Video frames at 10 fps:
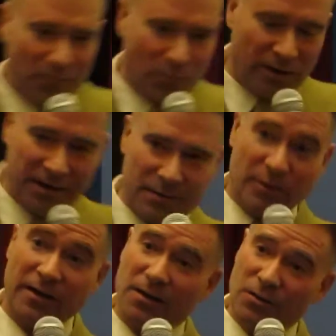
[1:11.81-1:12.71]
we need to
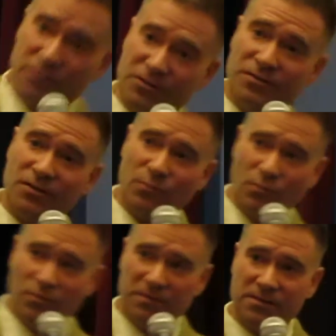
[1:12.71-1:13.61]
bring a closure to the
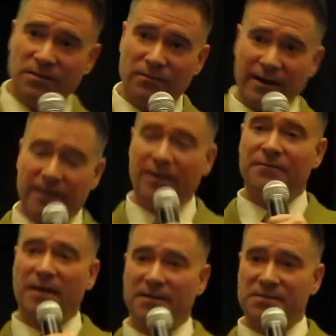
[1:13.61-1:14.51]
wars in Iraq
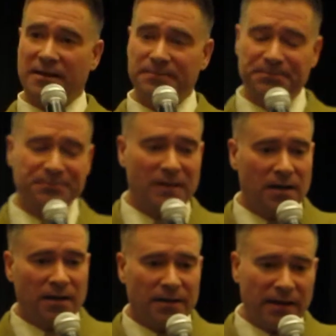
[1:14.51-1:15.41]
and Afghanistan.
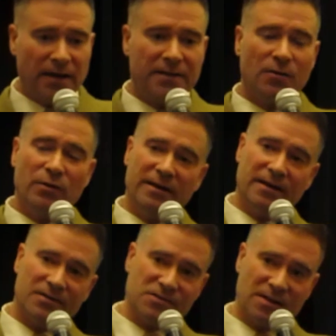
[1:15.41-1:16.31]
Then I think we need
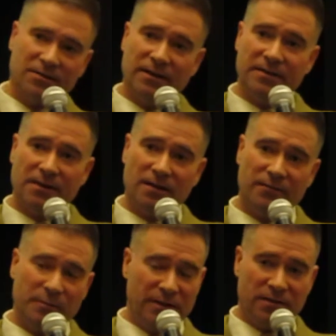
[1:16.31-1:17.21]
to consolidate the
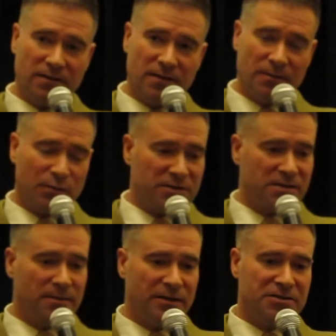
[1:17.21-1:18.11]
government. The
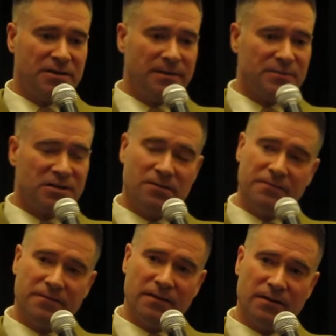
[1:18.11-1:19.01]
President mentioned himself
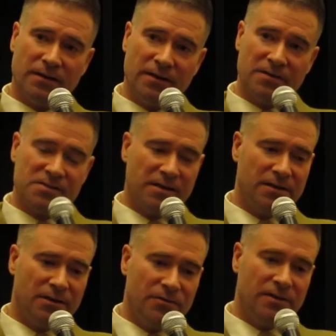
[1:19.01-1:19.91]
in the State of
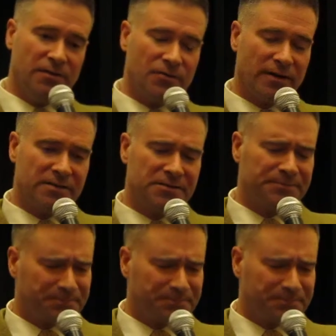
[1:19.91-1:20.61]
the Union address